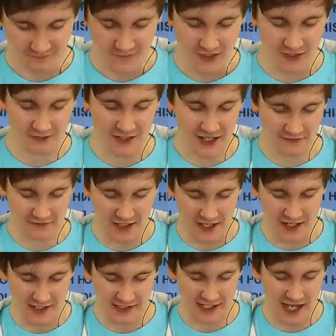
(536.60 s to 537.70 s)
So we have
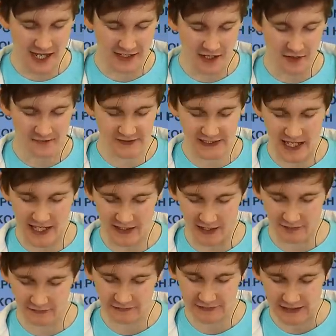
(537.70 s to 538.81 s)
uh, Nakano
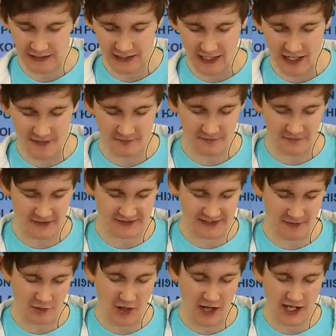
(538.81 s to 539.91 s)
Takeko, uh, the
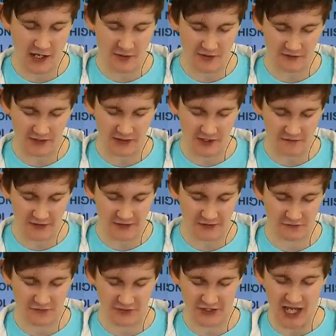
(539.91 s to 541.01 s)
samurai equivalent of the
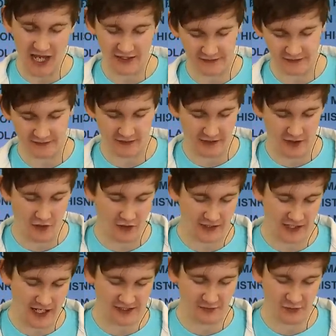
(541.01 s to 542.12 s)
suffragettes. So he
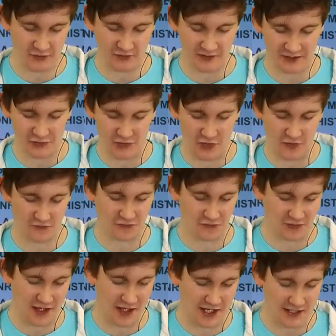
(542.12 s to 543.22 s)
organised a bunch of women to join the
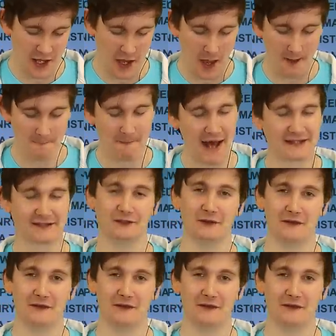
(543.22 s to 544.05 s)
front line and battle